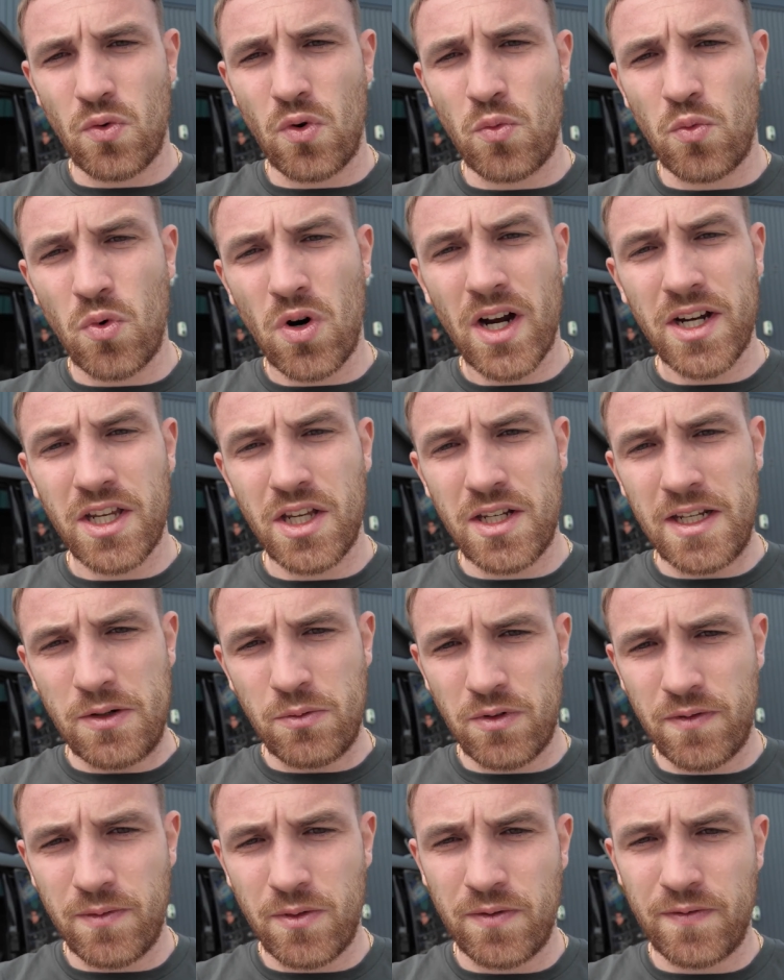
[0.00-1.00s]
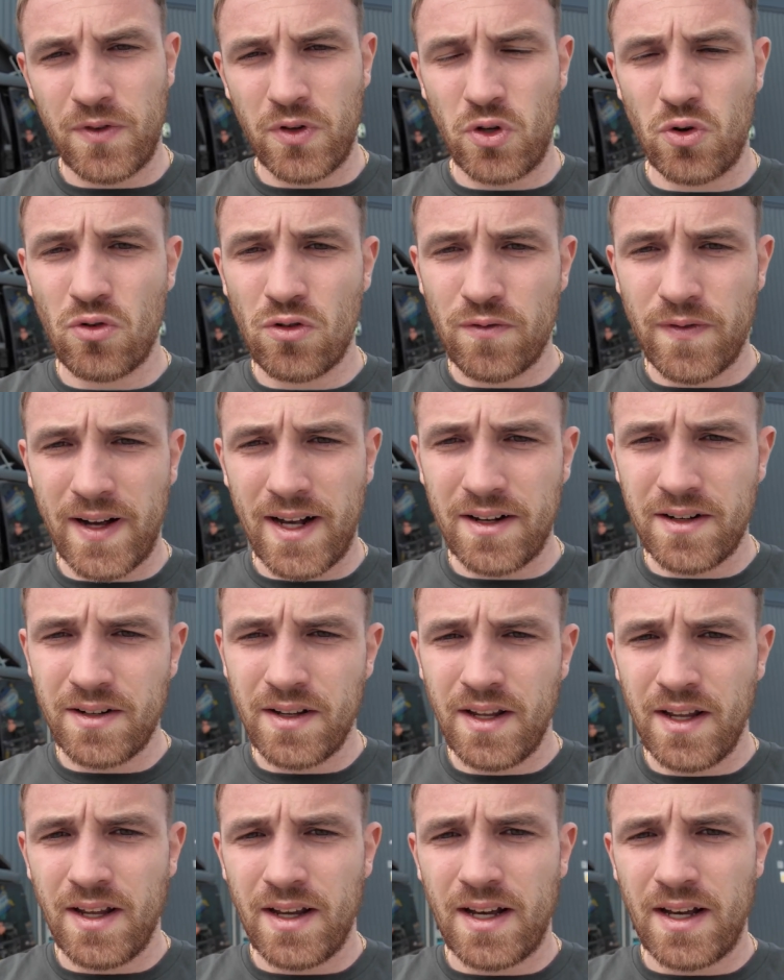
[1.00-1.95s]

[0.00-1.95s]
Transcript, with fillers: why you need one for your van